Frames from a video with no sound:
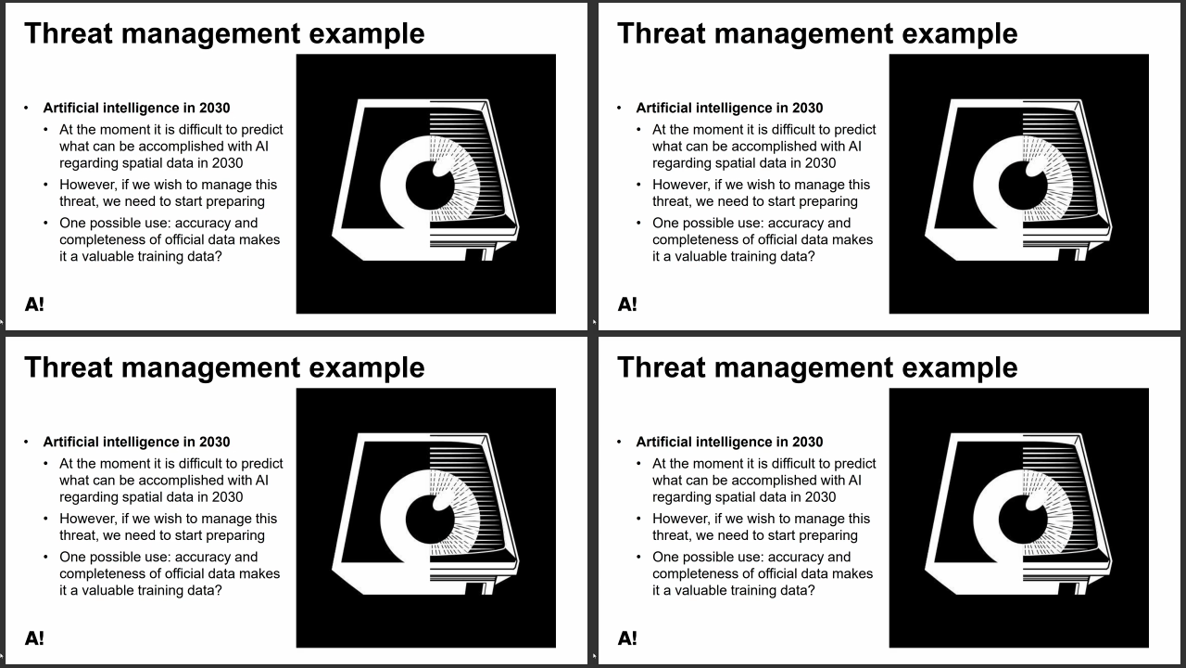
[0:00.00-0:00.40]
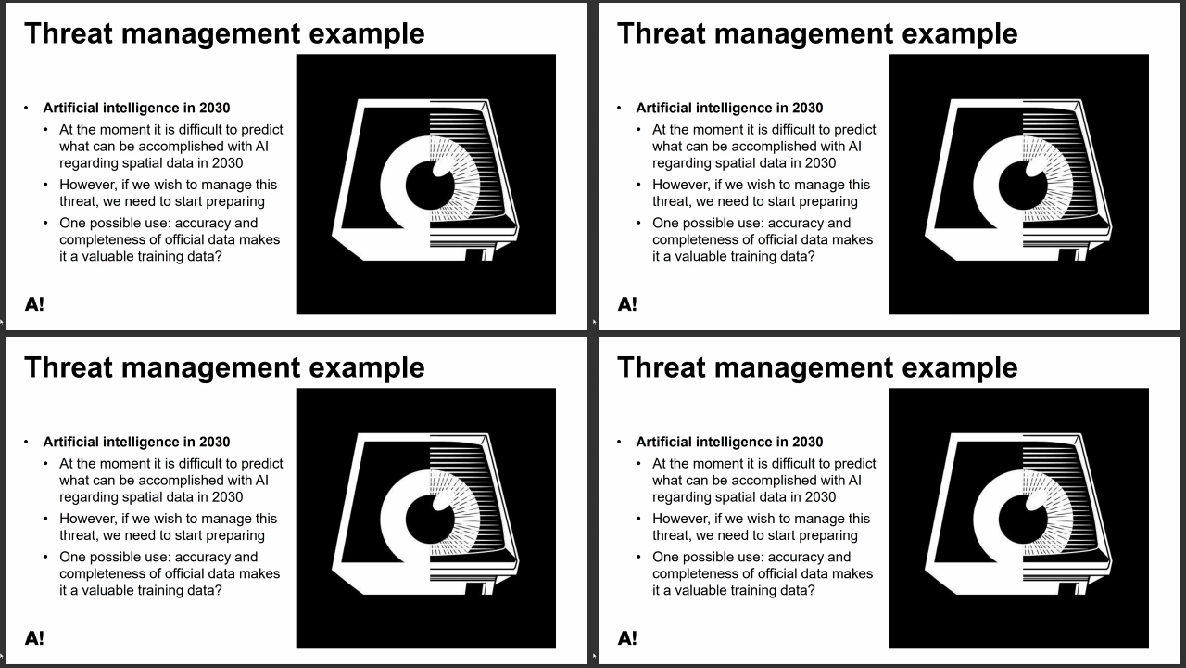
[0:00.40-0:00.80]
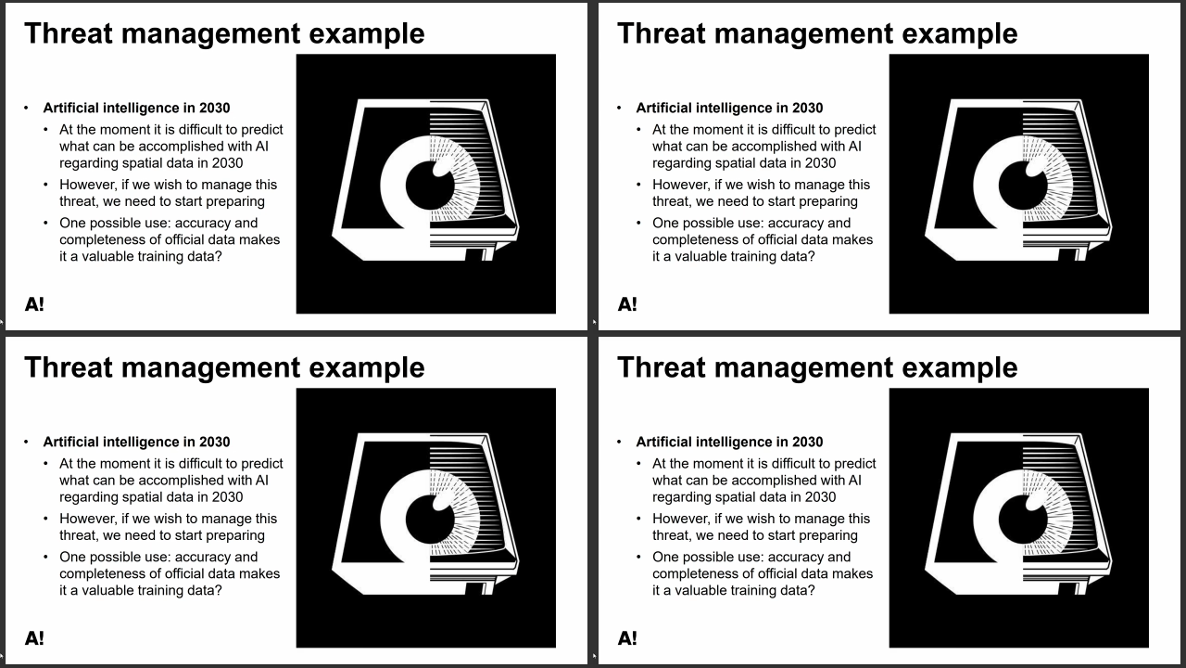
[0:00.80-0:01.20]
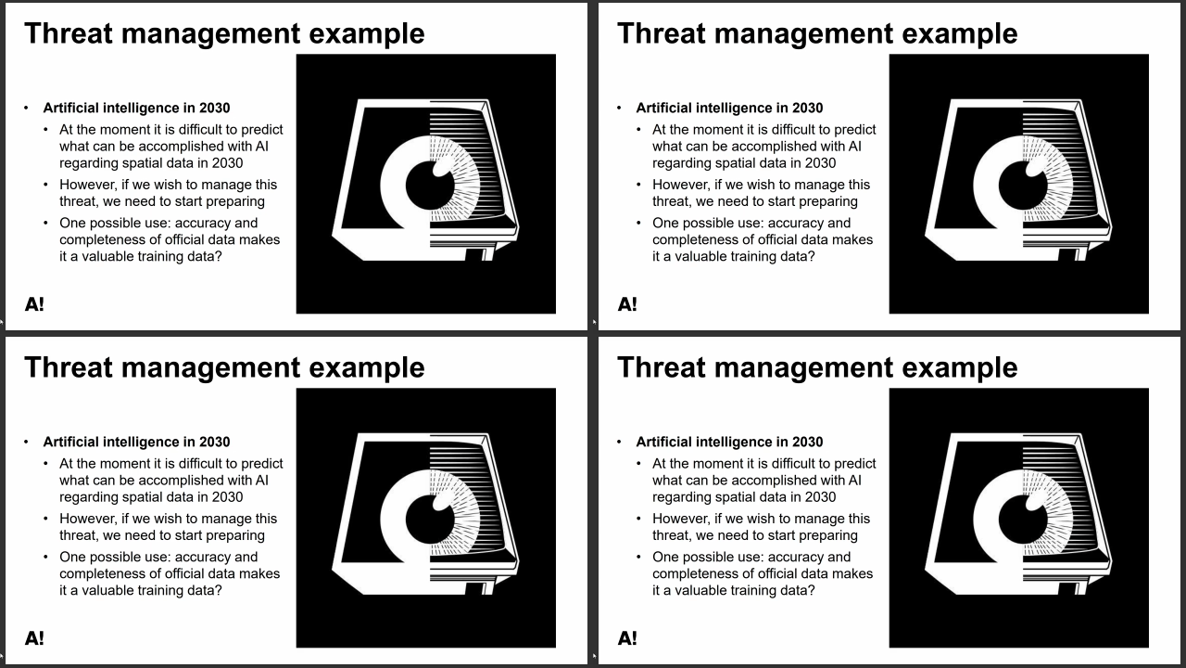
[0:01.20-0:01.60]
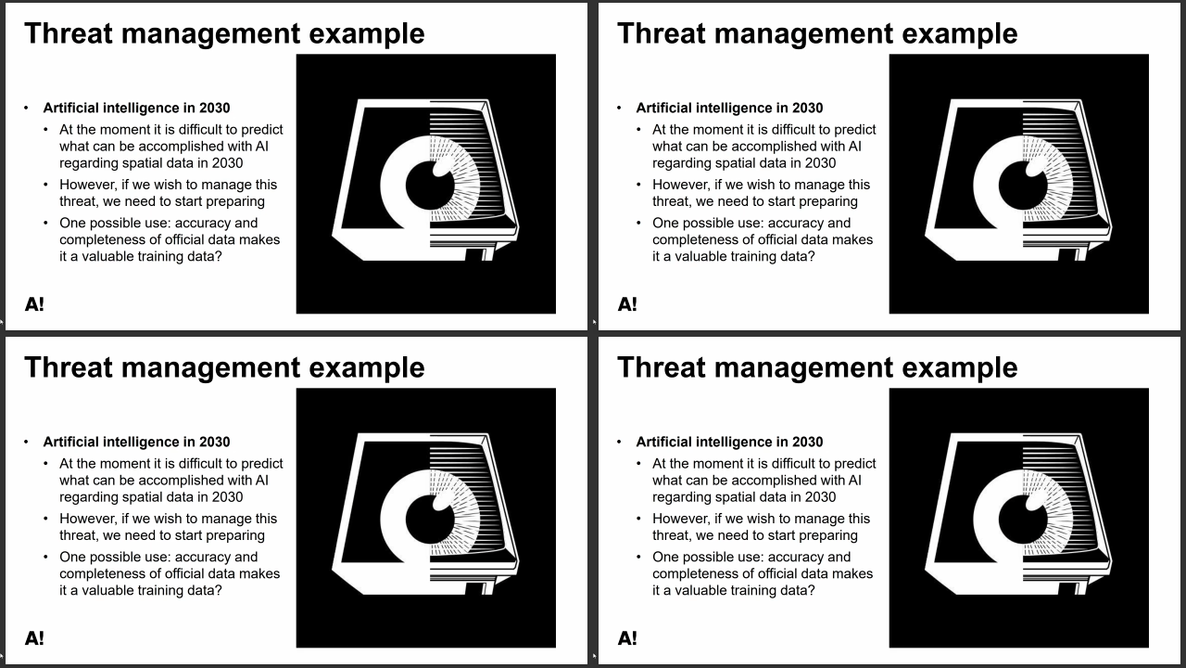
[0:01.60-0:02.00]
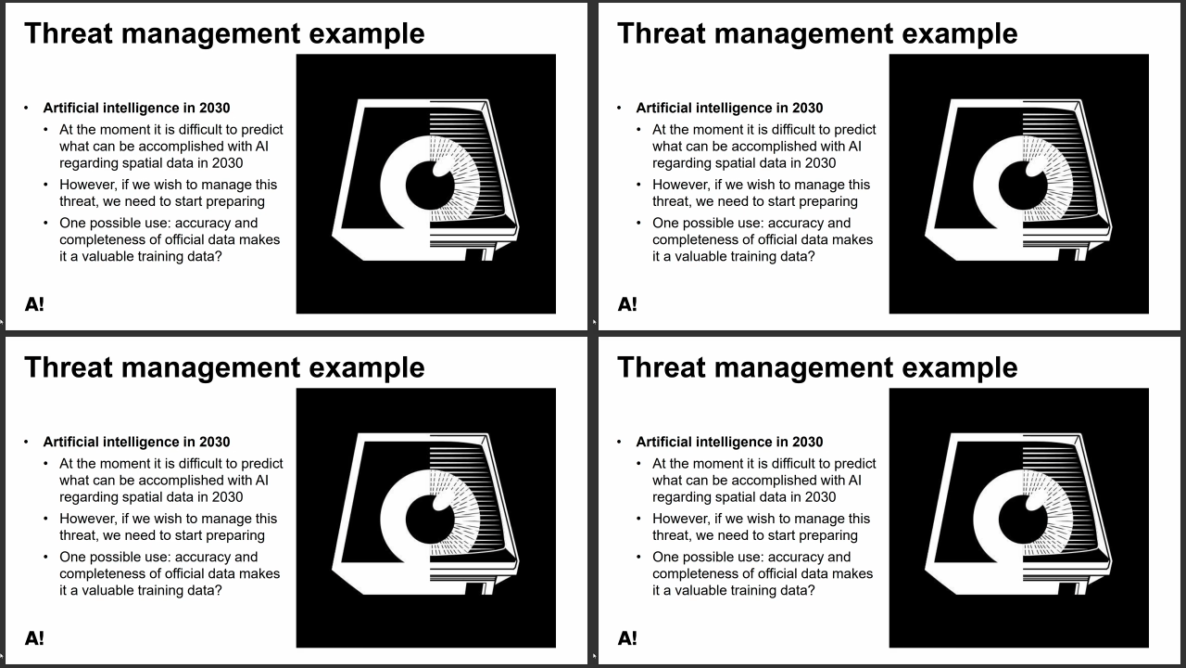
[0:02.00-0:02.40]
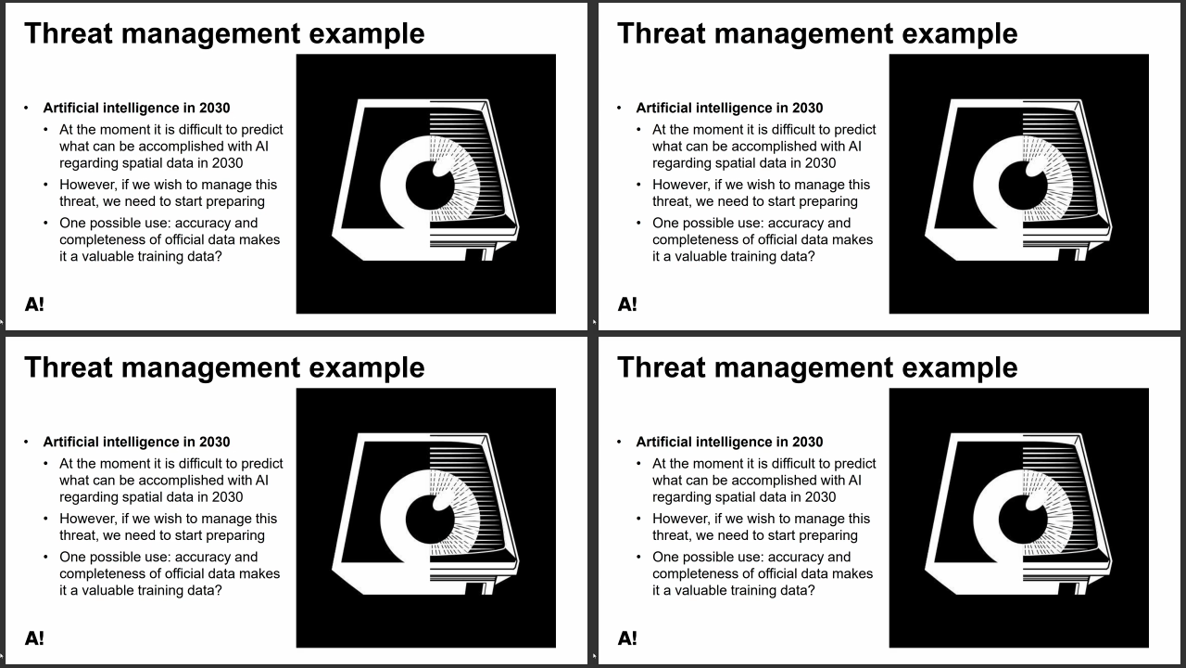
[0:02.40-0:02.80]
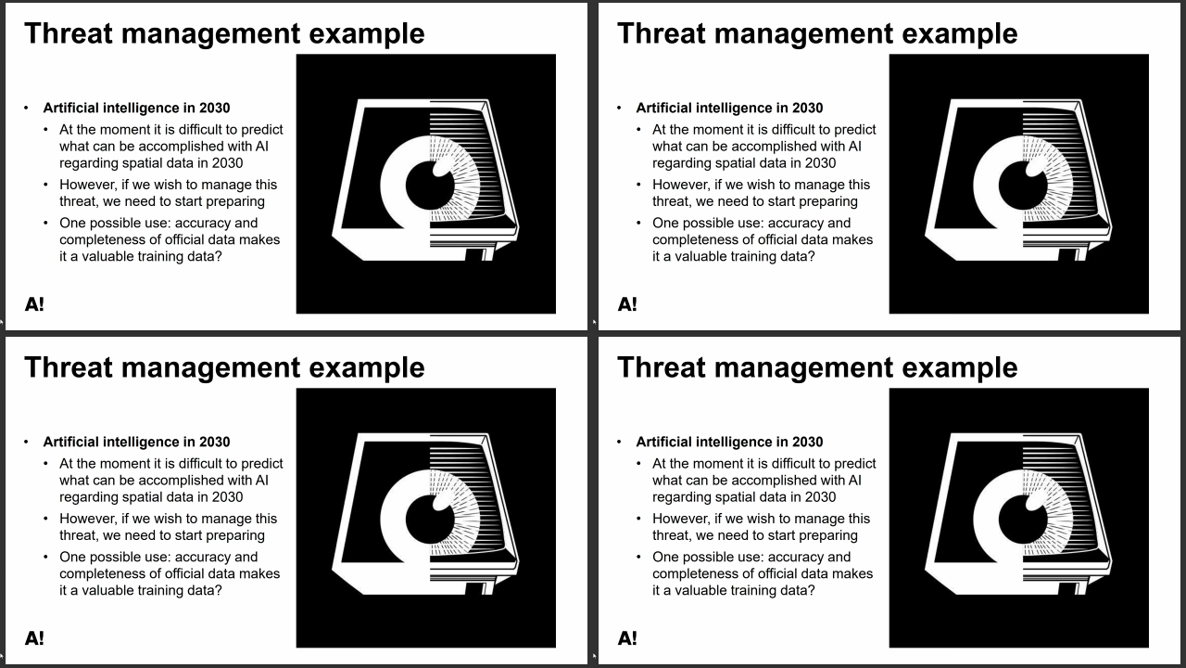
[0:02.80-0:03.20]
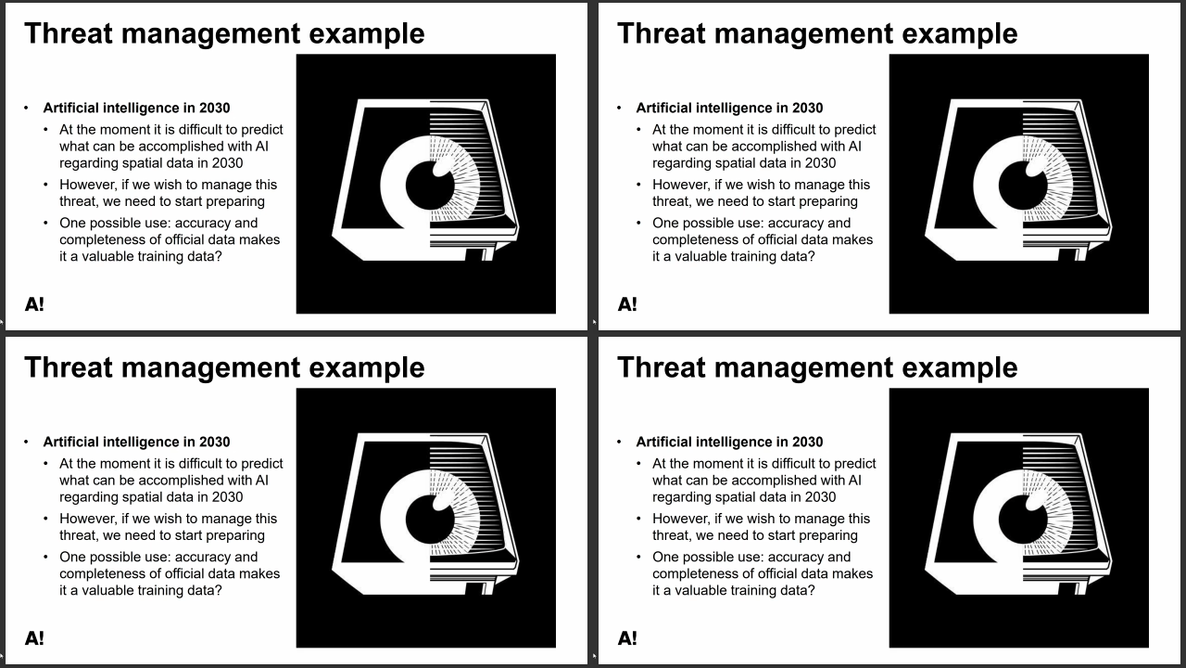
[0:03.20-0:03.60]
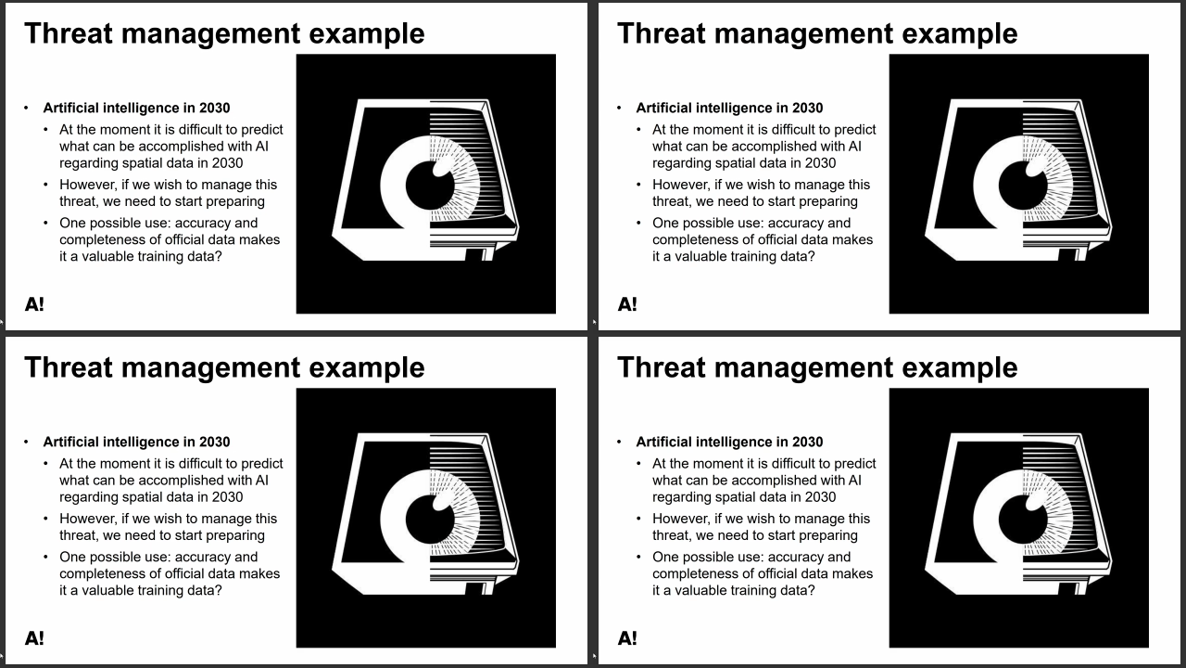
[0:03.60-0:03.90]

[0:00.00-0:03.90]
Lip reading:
No face is visible, so there are no lips to read.